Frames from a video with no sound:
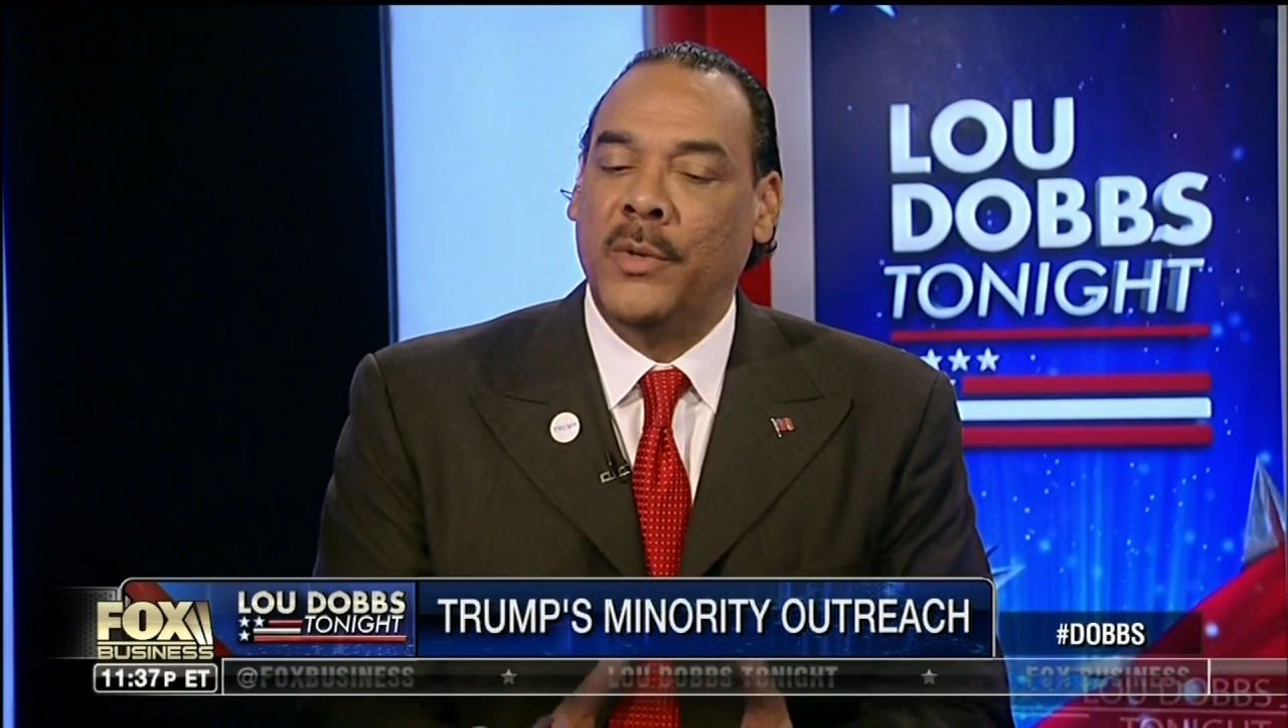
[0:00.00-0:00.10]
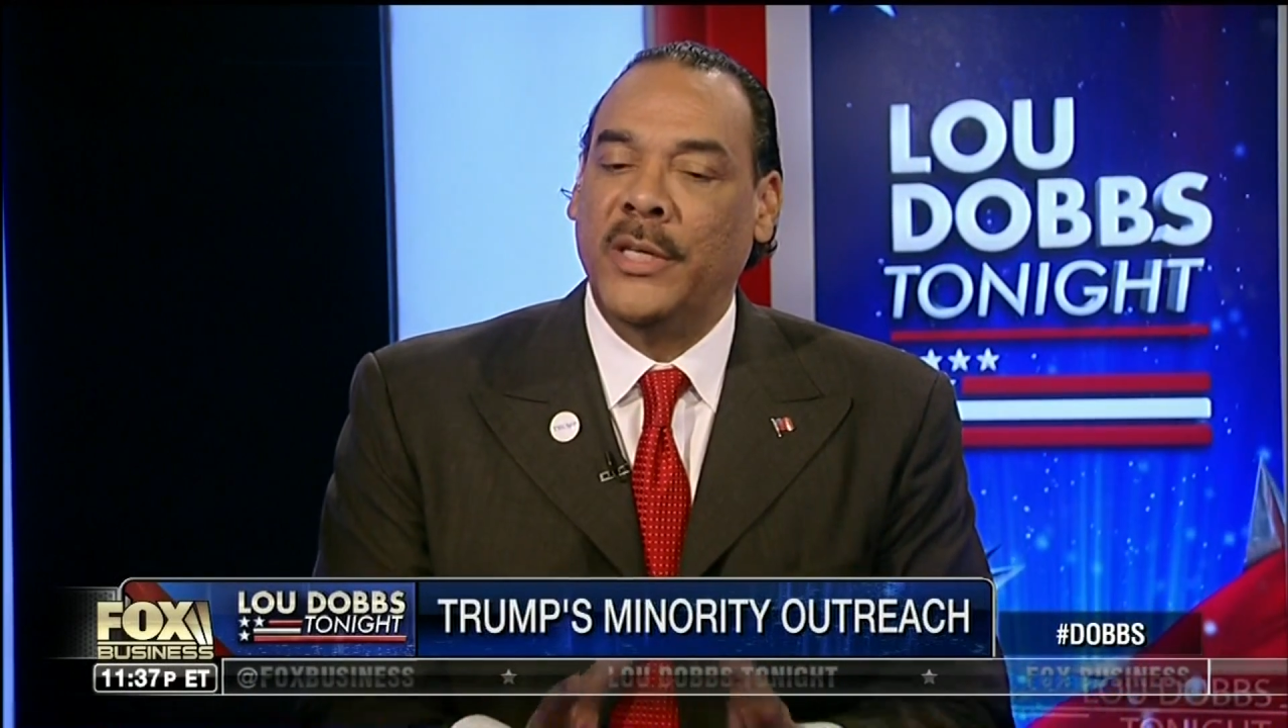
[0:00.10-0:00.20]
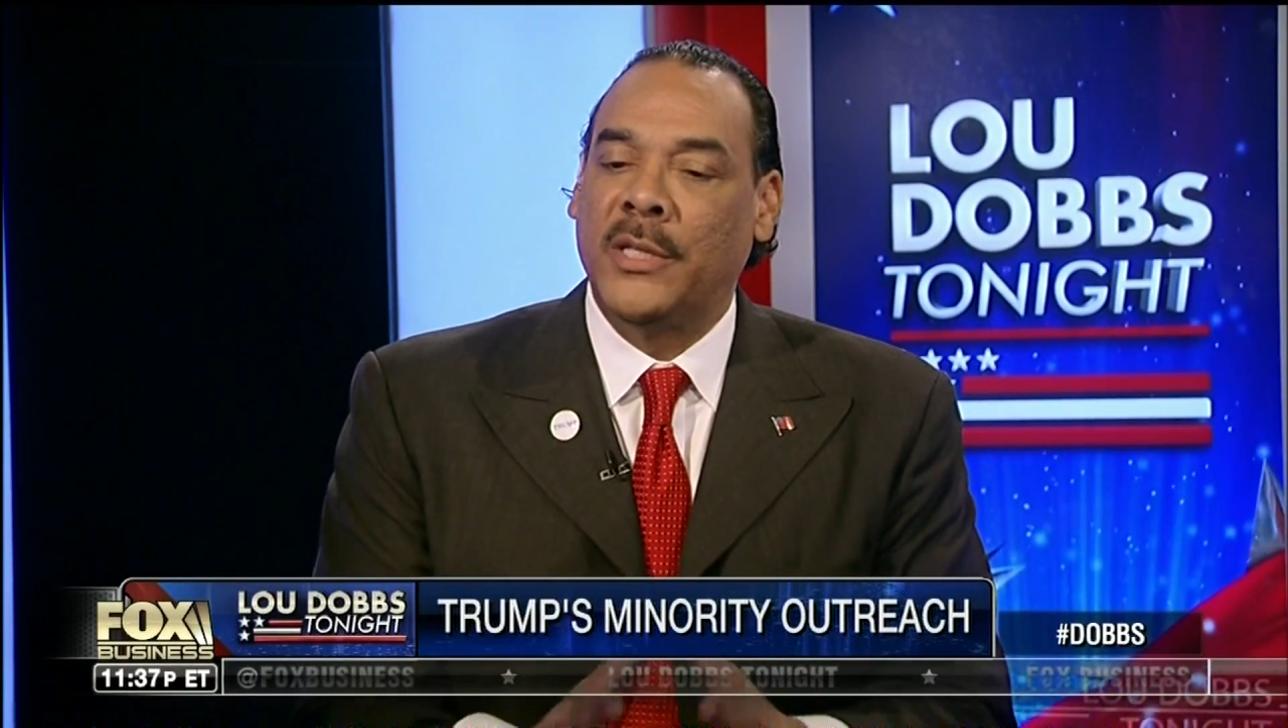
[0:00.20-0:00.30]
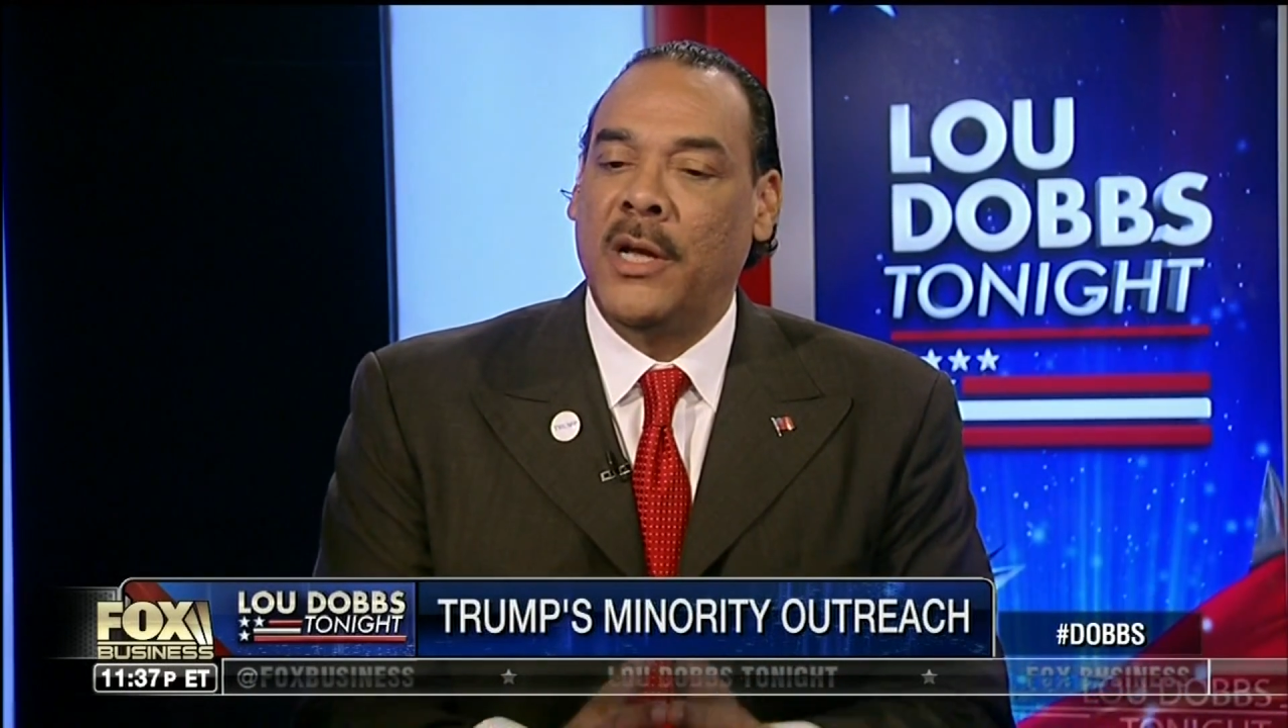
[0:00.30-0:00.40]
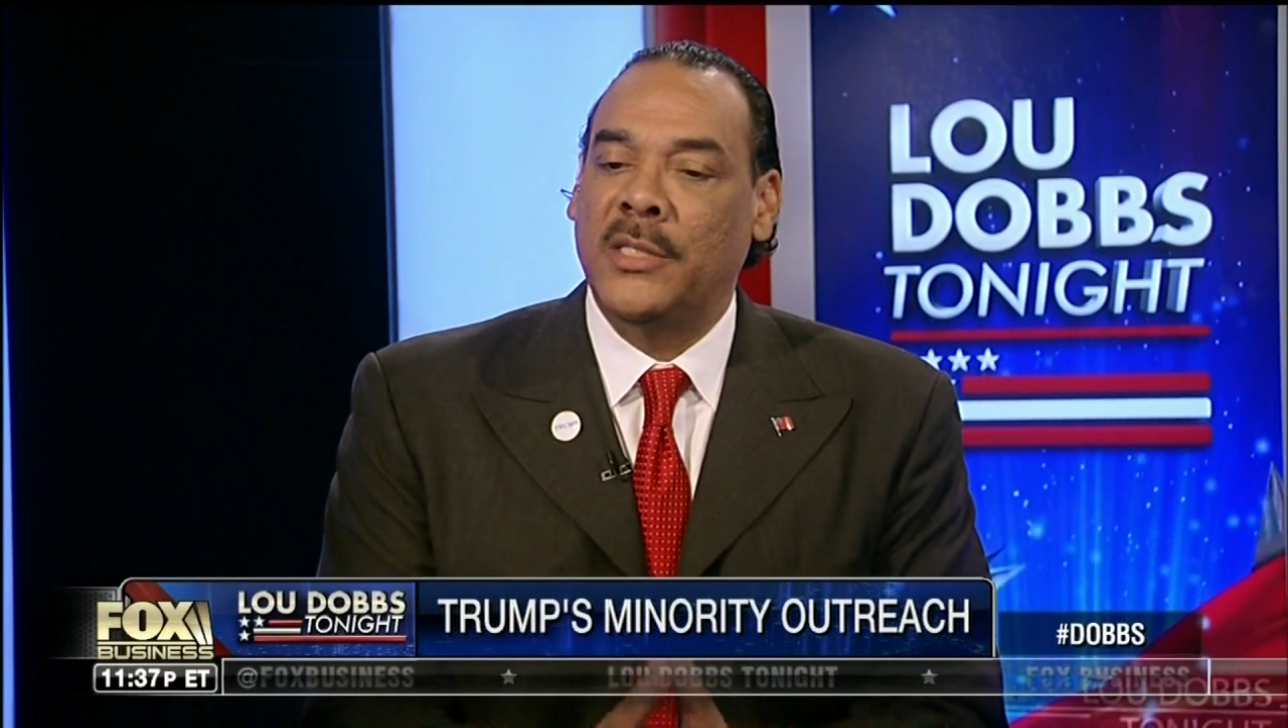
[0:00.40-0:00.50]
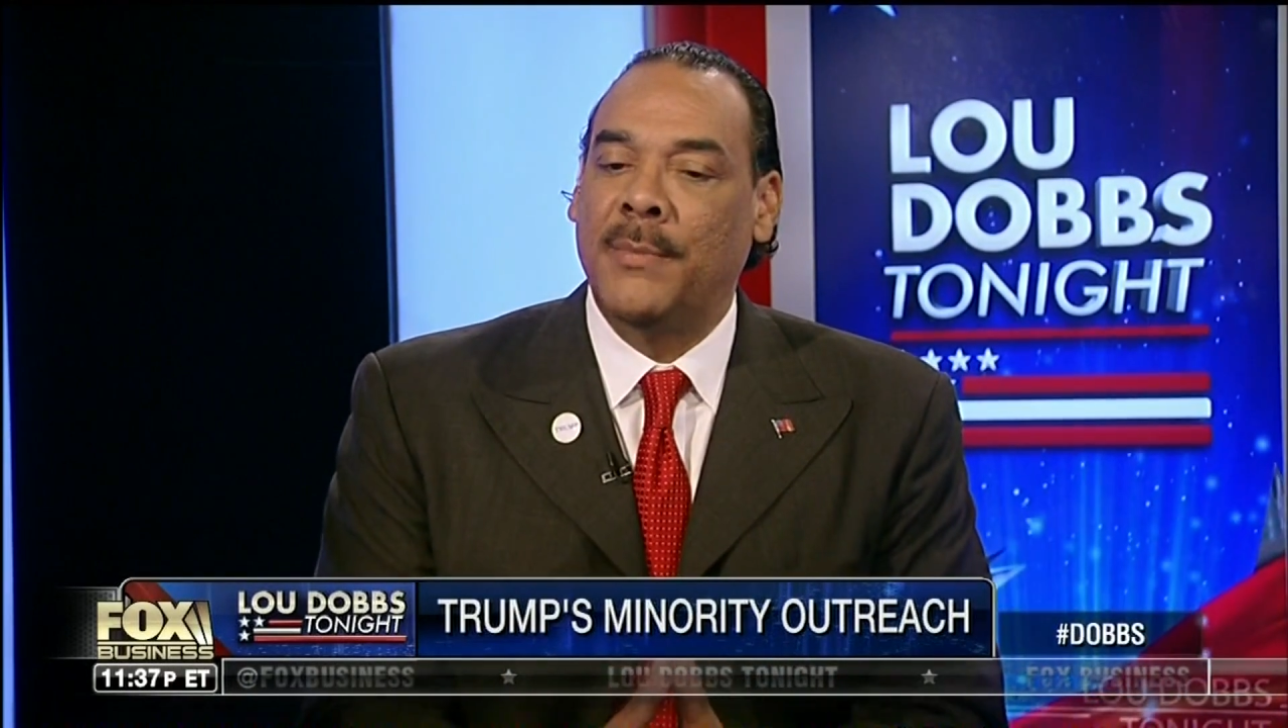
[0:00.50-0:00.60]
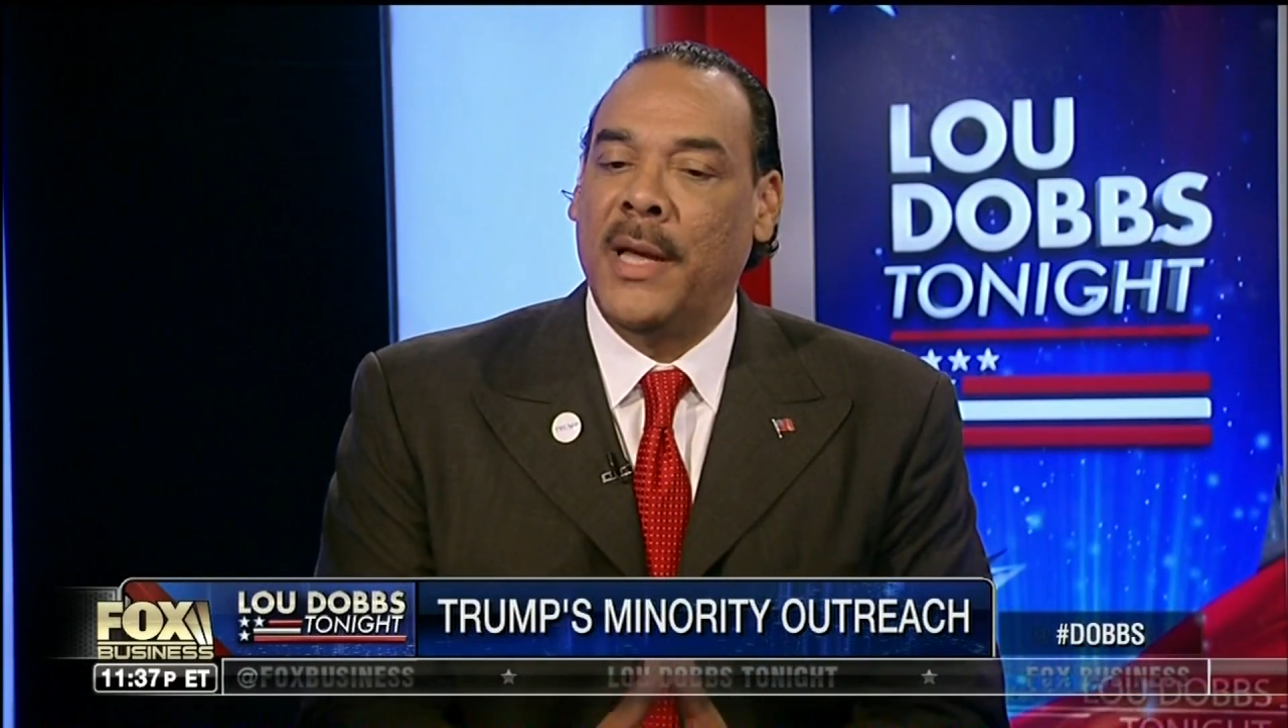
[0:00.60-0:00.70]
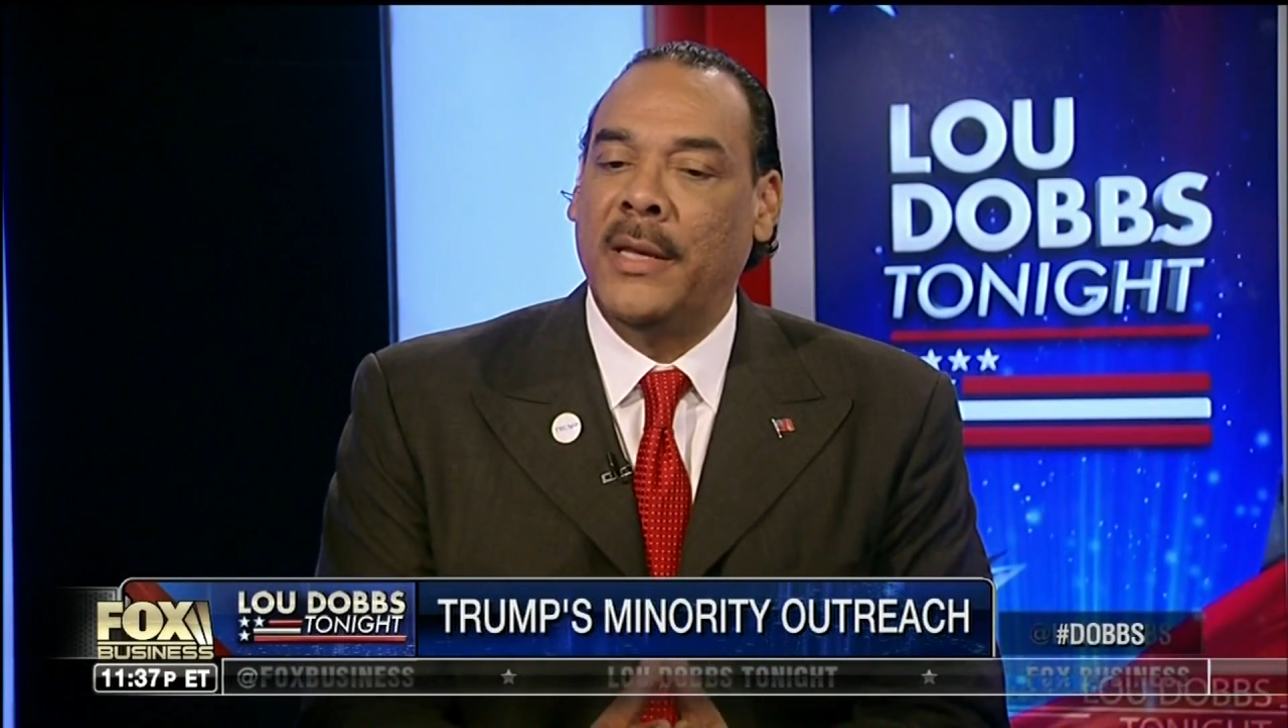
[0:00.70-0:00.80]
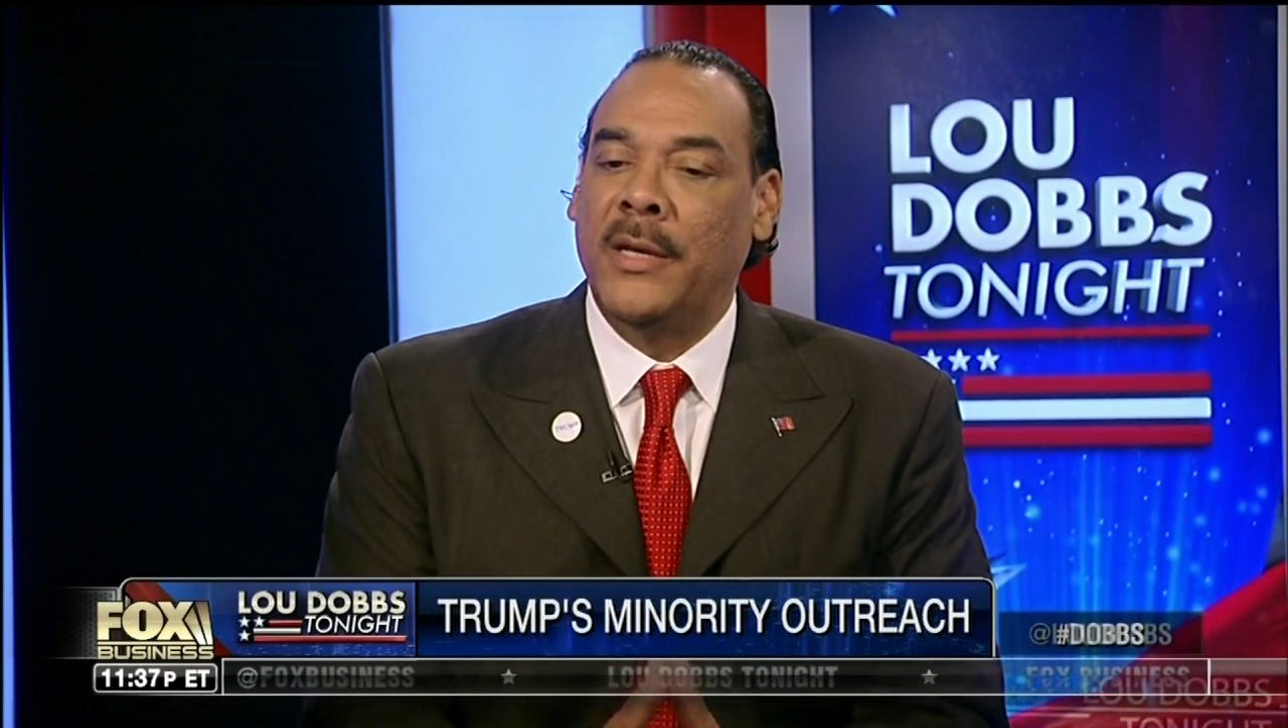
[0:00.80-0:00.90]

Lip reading: he talks about